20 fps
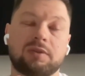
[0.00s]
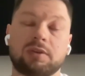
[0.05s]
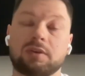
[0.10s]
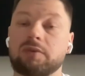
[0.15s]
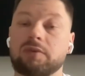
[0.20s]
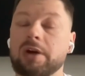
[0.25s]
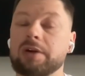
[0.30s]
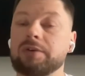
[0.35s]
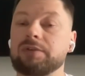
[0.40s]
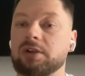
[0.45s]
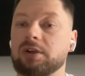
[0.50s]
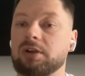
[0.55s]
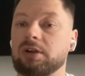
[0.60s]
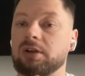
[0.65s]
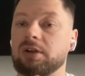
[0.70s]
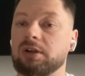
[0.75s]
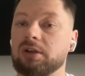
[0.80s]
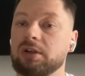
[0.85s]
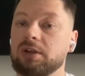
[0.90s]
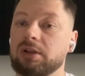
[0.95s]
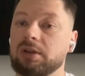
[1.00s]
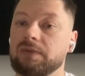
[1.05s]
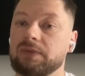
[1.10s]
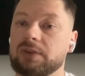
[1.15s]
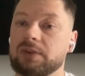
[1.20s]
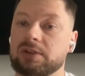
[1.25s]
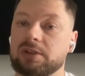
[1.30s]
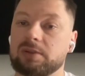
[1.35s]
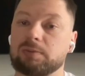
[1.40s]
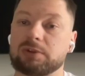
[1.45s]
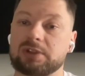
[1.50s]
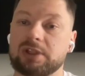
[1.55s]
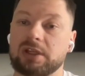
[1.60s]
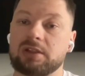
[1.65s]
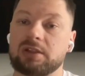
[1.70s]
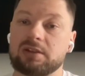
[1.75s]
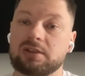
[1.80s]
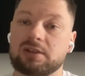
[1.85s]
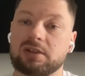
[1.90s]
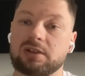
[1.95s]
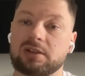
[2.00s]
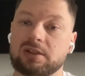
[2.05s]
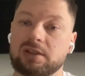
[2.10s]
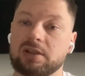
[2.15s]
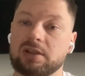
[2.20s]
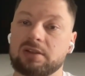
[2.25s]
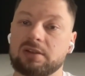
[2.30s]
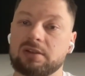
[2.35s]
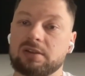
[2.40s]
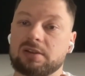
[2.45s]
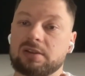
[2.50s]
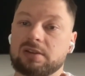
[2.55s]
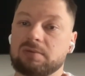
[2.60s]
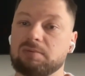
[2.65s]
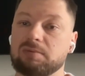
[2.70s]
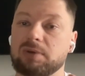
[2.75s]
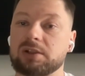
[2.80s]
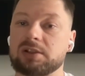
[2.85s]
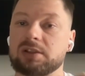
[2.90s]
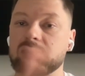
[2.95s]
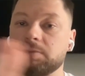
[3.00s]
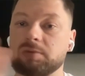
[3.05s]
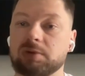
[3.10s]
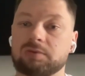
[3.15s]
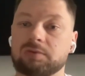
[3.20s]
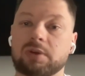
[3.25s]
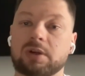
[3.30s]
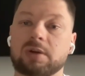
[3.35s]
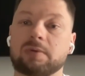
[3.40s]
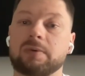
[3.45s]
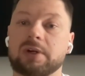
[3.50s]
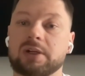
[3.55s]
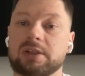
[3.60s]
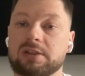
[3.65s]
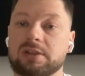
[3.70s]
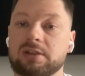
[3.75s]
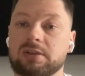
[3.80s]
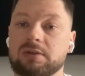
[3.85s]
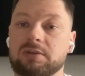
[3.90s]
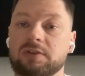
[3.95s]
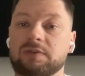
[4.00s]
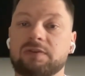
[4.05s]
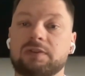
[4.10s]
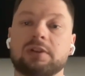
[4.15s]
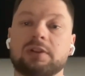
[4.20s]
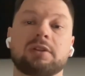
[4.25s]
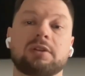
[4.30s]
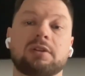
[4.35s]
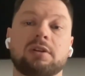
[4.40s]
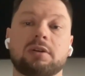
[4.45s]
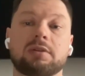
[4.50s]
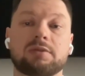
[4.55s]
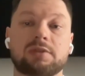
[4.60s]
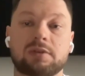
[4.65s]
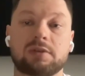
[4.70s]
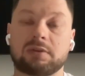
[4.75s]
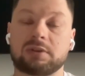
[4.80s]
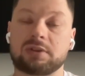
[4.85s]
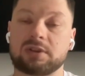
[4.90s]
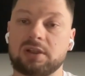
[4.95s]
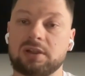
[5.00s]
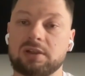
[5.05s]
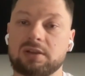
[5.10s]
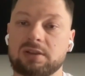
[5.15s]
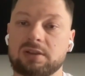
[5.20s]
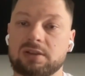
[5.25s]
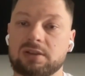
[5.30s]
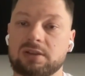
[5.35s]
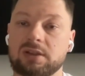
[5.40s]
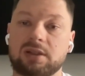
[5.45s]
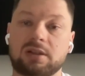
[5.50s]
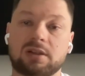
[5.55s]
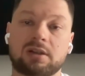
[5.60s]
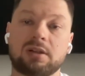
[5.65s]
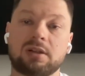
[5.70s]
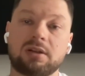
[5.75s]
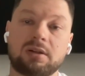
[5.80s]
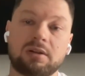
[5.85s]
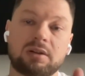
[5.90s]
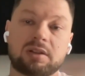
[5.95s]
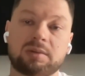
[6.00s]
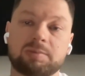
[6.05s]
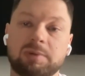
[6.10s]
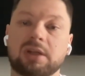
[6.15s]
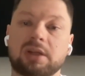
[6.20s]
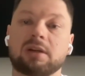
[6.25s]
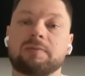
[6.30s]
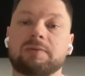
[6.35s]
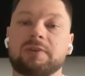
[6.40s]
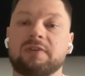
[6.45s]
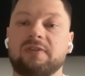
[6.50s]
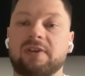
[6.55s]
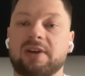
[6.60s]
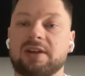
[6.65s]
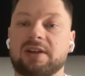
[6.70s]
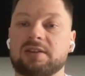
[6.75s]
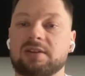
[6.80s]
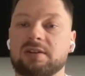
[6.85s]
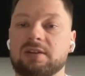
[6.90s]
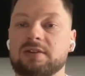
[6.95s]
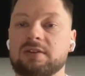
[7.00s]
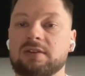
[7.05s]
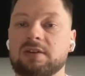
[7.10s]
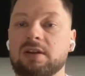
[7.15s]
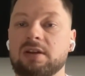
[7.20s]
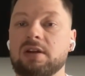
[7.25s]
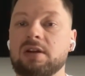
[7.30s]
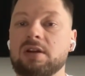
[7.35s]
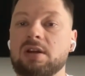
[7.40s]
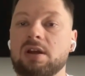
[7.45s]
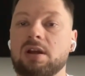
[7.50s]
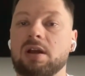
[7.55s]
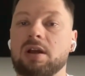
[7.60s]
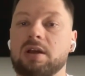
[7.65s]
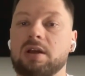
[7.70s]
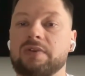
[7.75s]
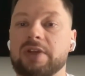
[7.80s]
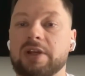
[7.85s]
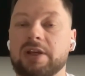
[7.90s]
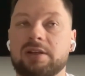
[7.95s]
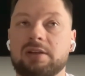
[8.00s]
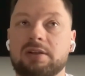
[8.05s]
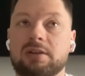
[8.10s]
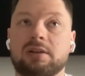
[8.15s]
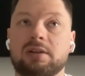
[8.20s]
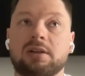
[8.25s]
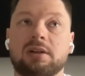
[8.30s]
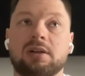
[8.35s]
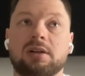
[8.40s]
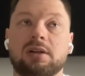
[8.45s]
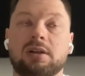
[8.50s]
router simultaneously sends multiple requests to different nodes who contain this data and pick up the fastest. And then